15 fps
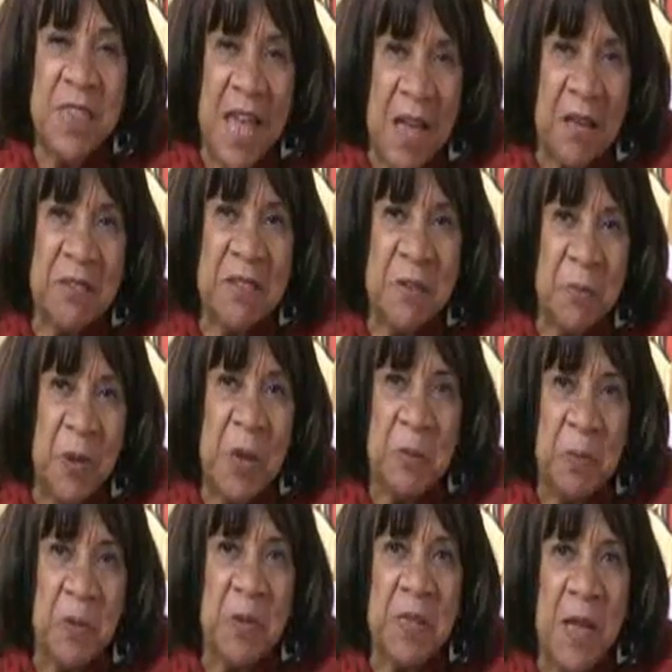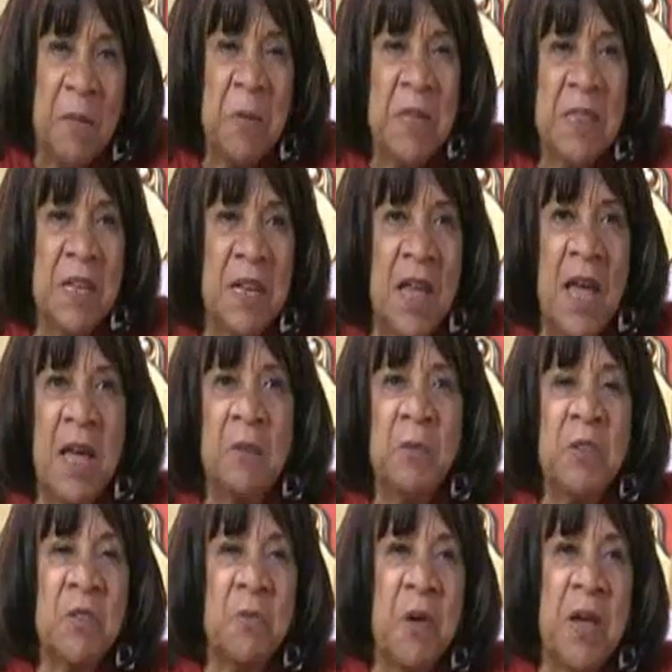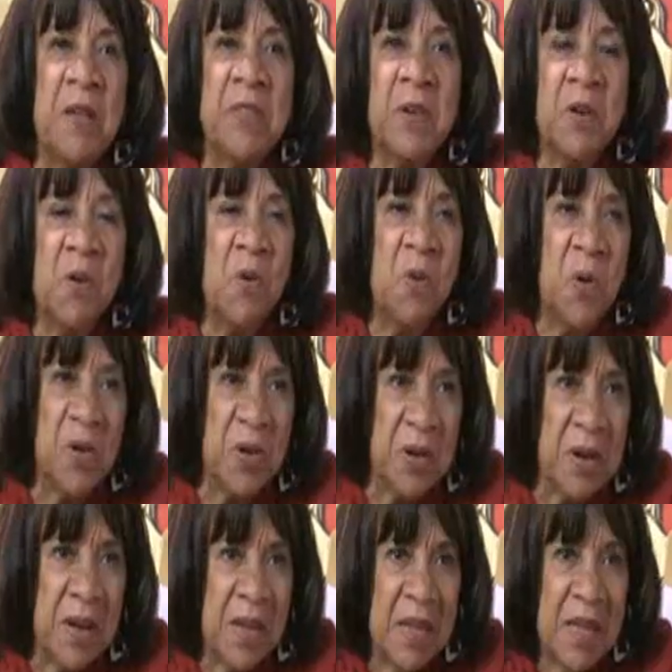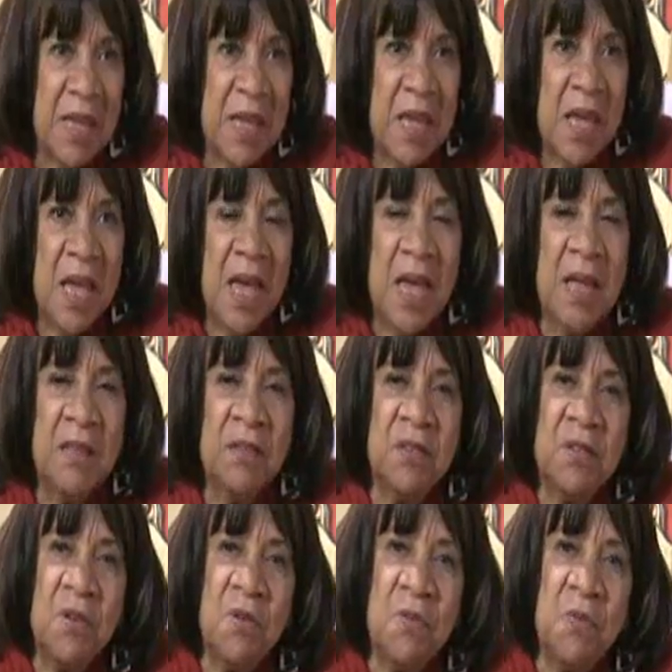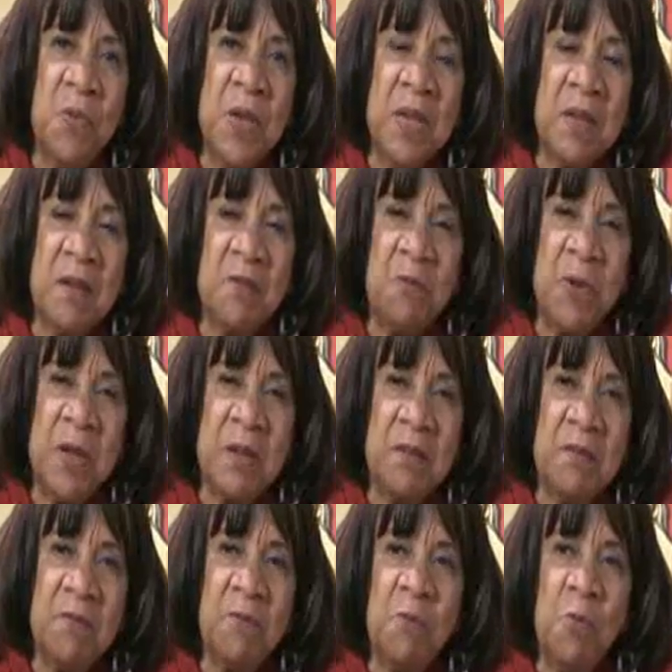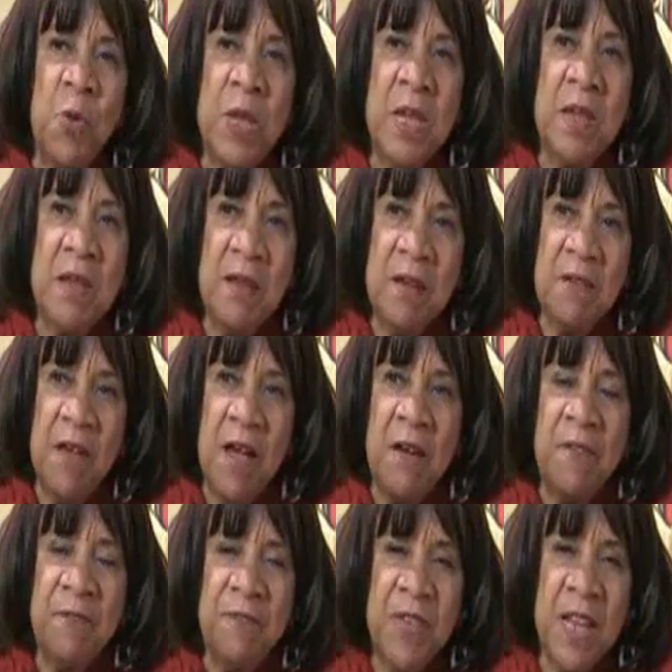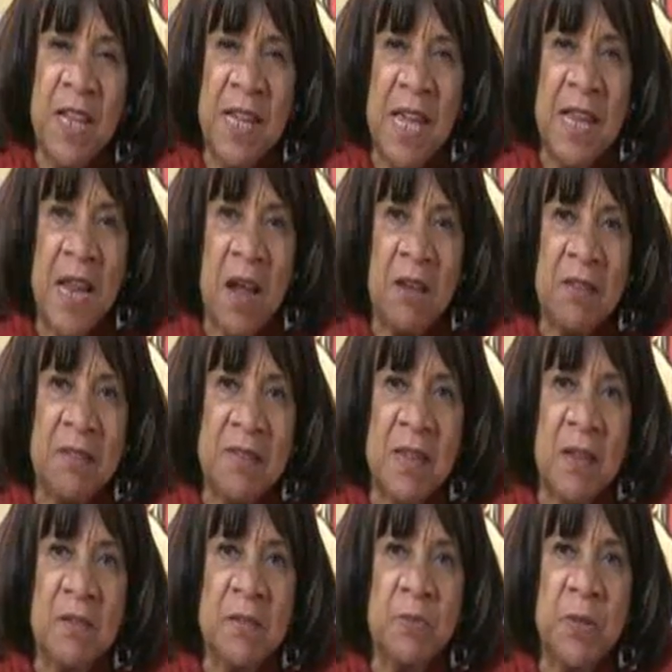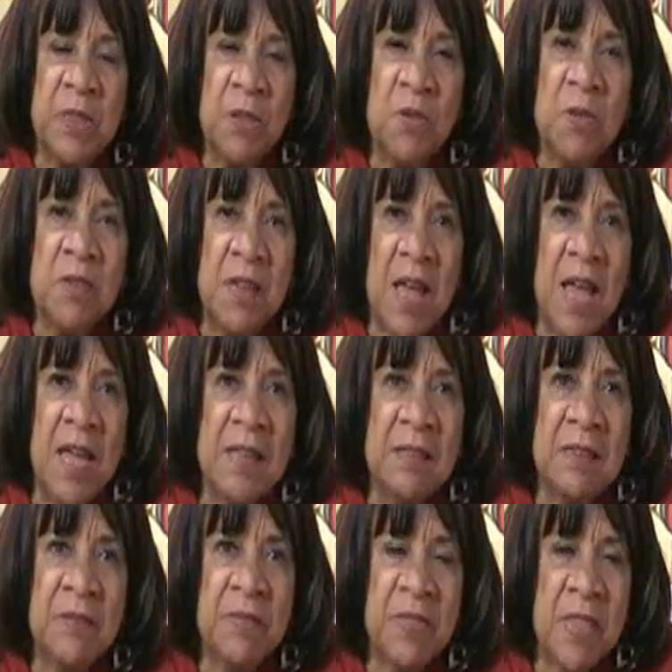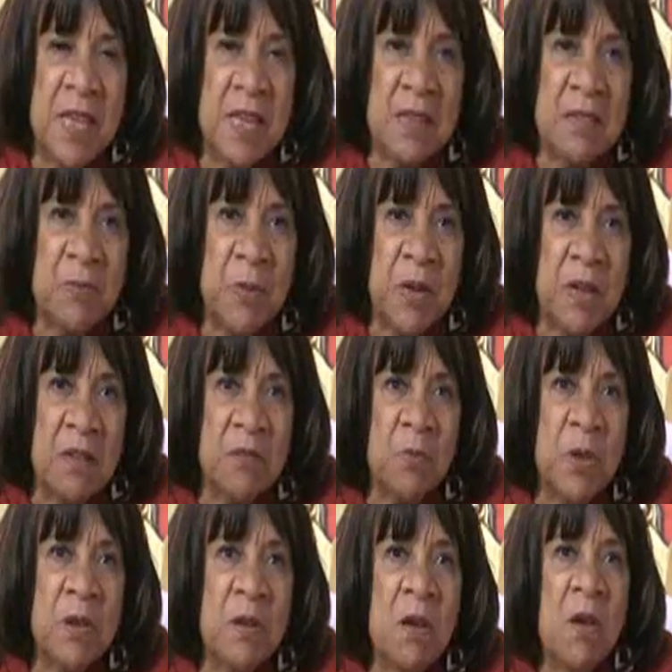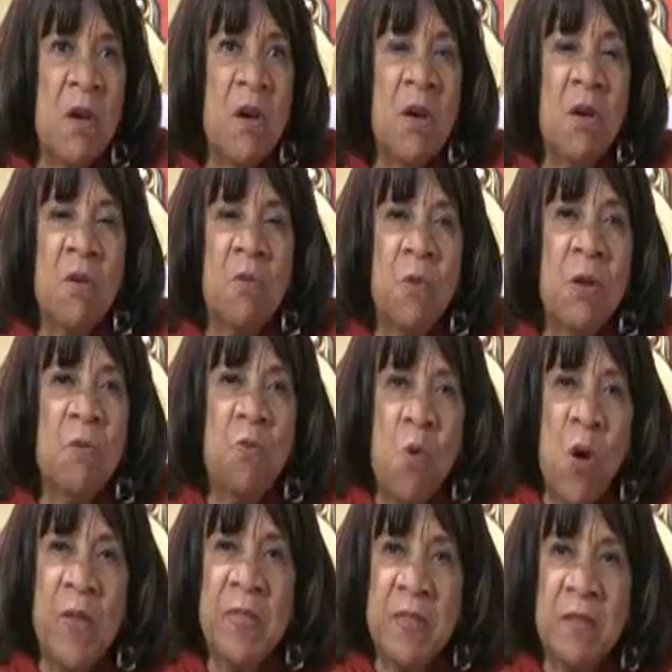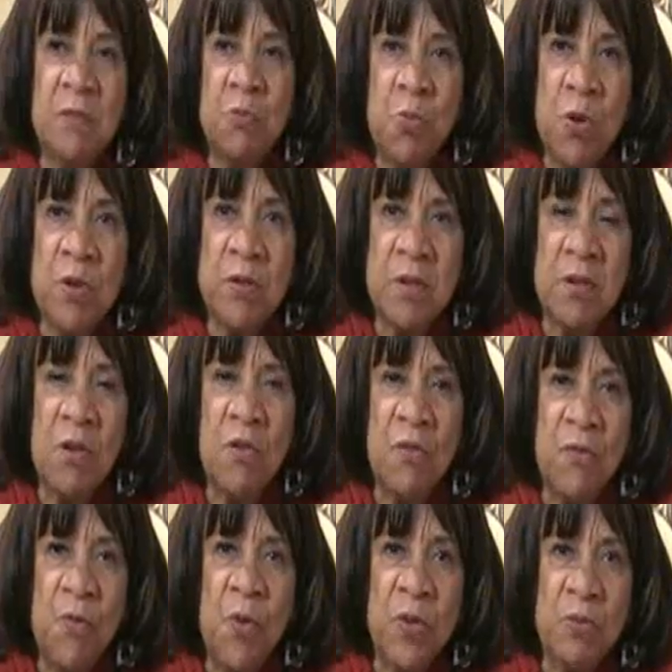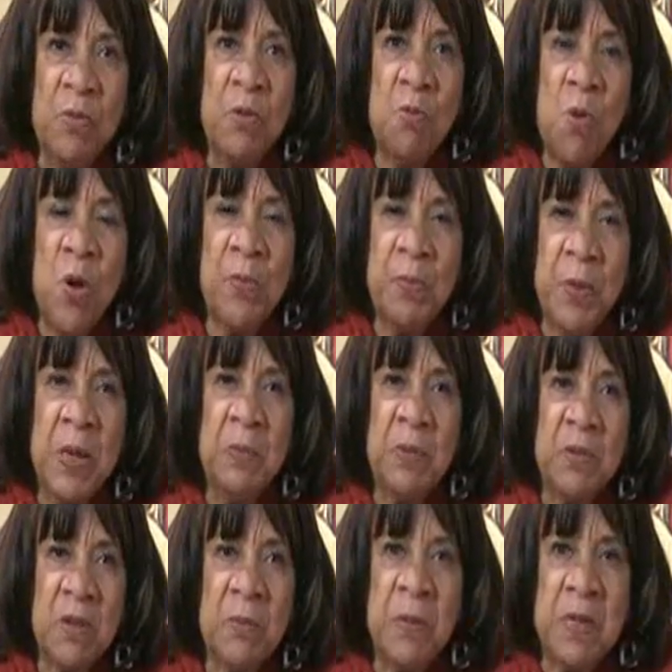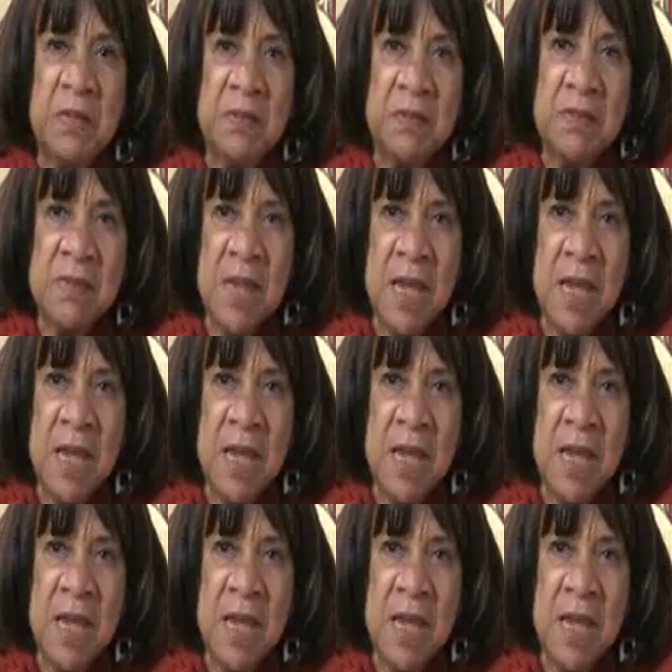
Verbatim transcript: 2,000 people. I Amen. mean, the line was around the corner. Hallelujah. And so we, we, we affiliate ourselves with those kinds of things because we we want this word to go forth. We Amen. want people to be